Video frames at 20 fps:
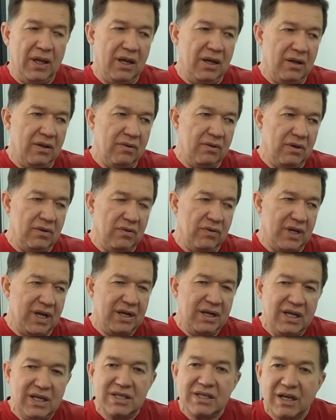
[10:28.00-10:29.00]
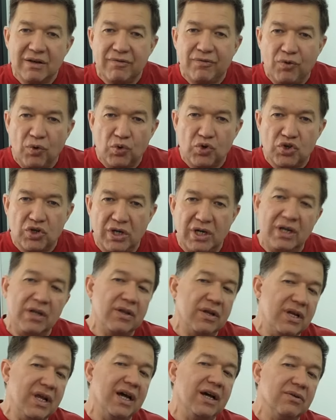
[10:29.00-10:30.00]
And that is unfortunately
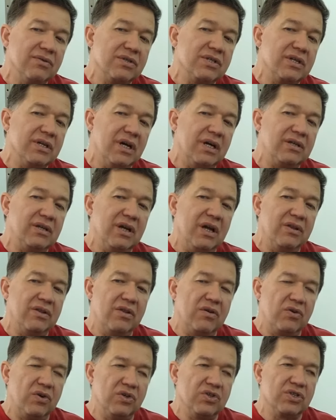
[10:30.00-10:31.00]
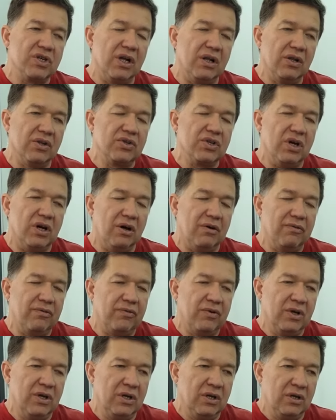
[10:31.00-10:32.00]
the downside and the result
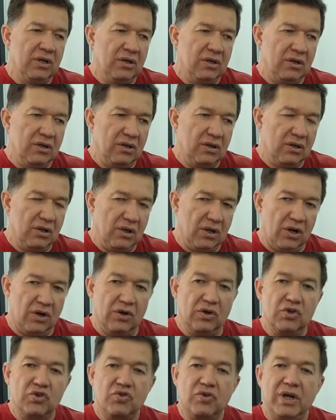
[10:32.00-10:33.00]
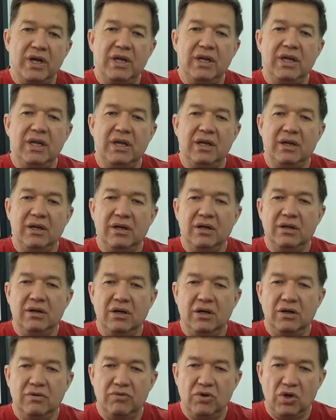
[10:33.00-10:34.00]
of long training
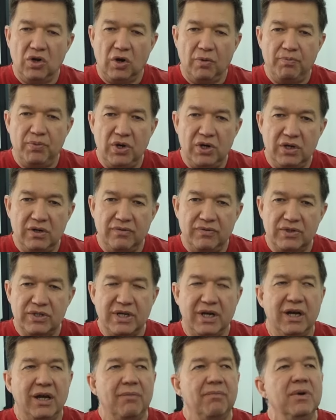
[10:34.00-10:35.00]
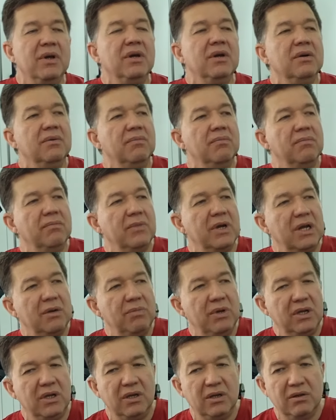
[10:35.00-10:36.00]
over a long period of time,
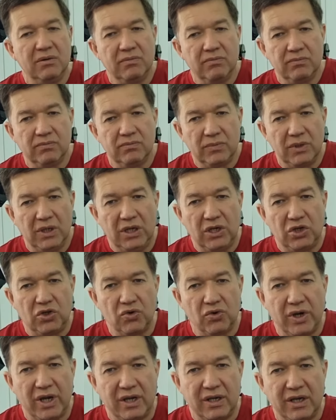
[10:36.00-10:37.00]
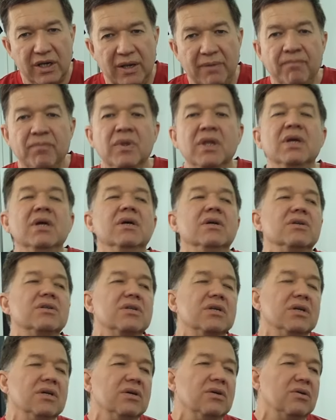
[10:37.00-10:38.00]
maybe incorrectly.
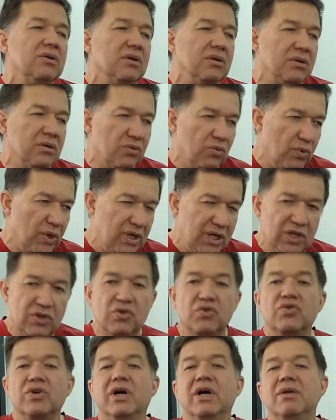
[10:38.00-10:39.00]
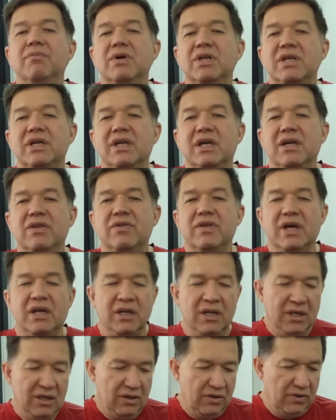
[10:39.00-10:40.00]
So we need to try and mitigate
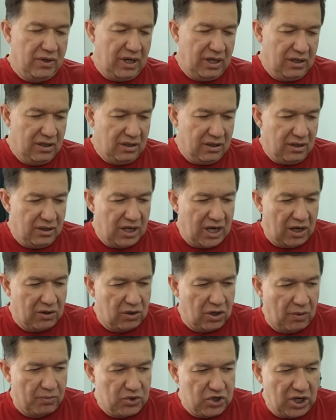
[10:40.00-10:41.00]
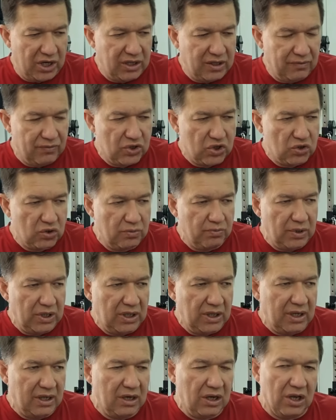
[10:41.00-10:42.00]
that. Then our objective should
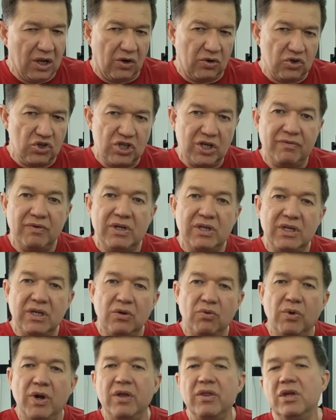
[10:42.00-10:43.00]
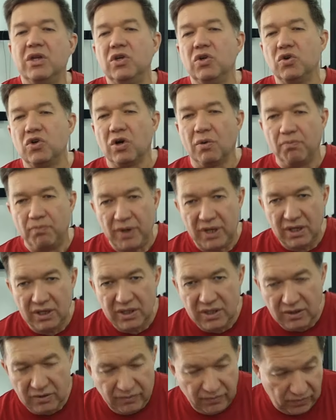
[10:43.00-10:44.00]
be longevity, whether you're
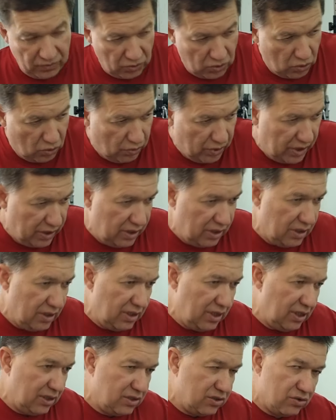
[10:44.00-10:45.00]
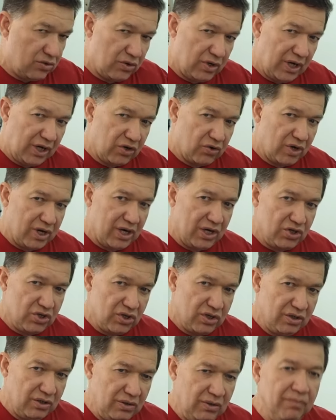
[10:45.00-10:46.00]
competitive or whether it's
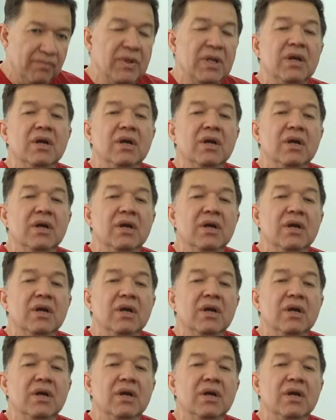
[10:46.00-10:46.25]
recreational.